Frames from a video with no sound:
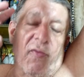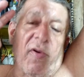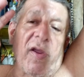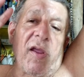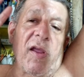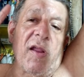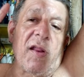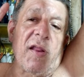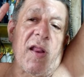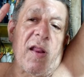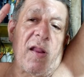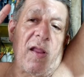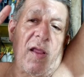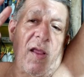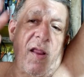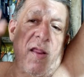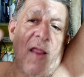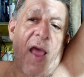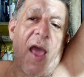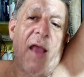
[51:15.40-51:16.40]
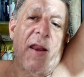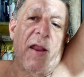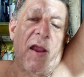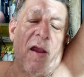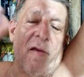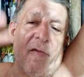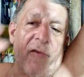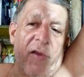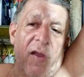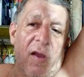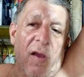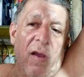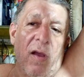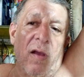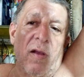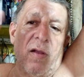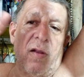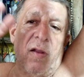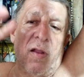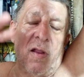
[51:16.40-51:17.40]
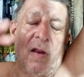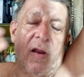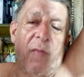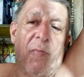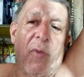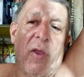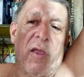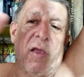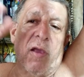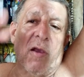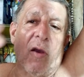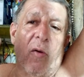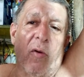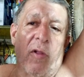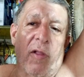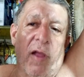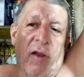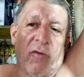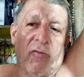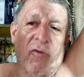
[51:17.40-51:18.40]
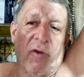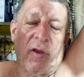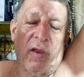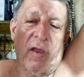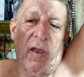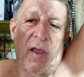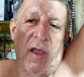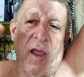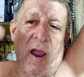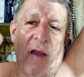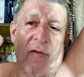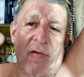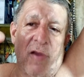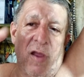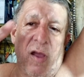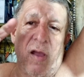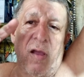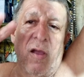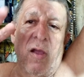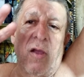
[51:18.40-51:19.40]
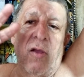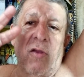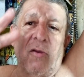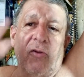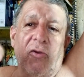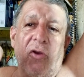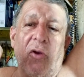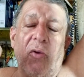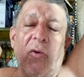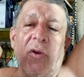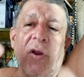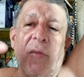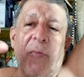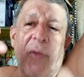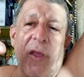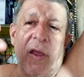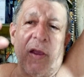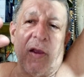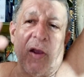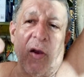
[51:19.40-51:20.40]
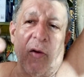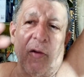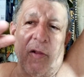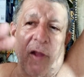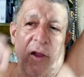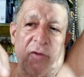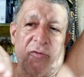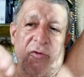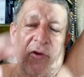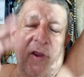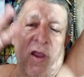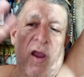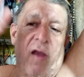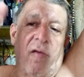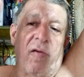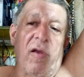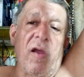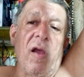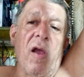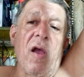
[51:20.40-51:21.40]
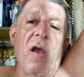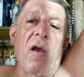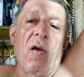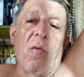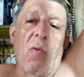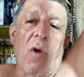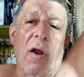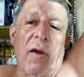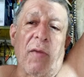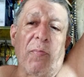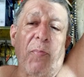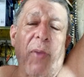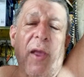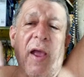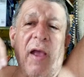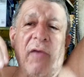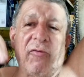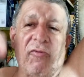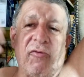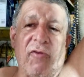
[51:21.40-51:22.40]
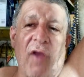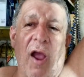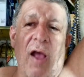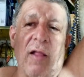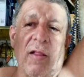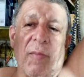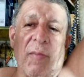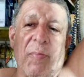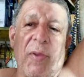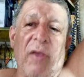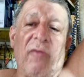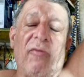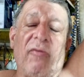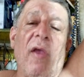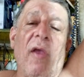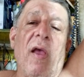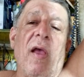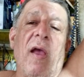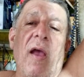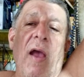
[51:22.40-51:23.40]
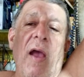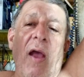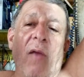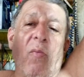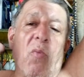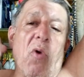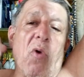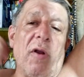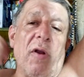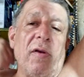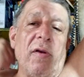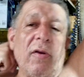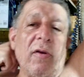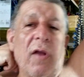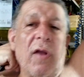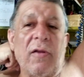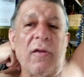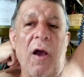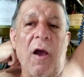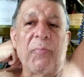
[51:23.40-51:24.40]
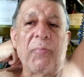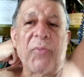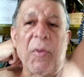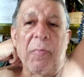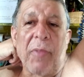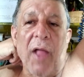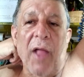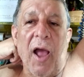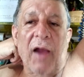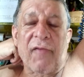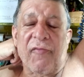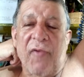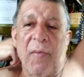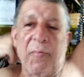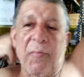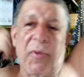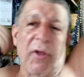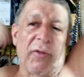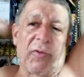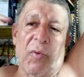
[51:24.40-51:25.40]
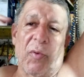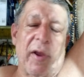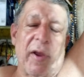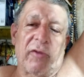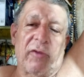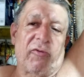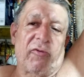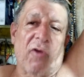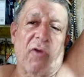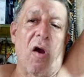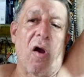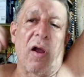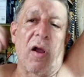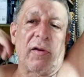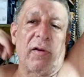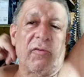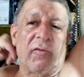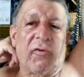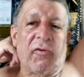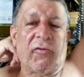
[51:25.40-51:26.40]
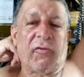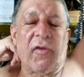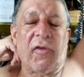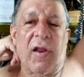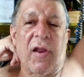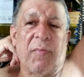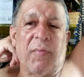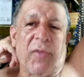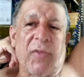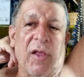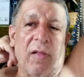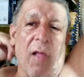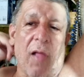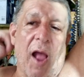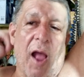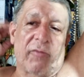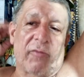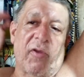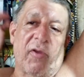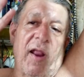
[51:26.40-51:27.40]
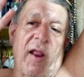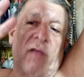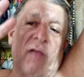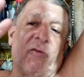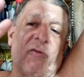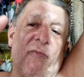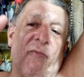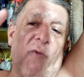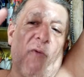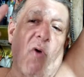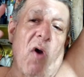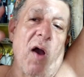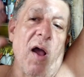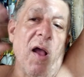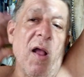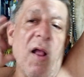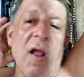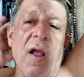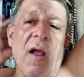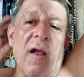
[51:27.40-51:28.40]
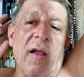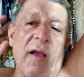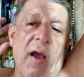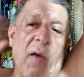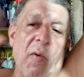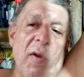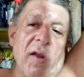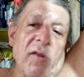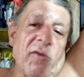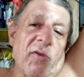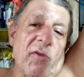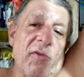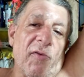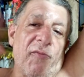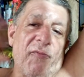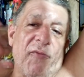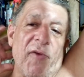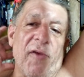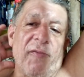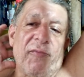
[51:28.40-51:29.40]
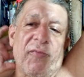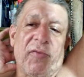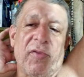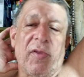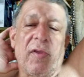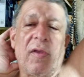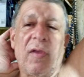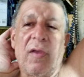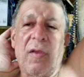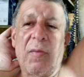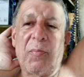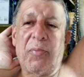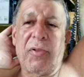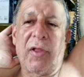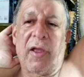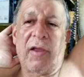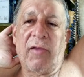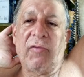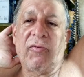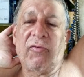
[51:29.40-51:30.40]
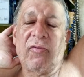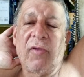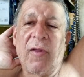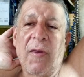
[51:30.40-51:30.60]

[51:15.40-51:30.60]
in that area, in the Bahico Electric area, 2 in the Bahico Electric area, 1 past Jollibee's, and 1 up the block from Build-A-Ware. It's gone. It's just an empty lot. So that's 4. I went to the 5th place,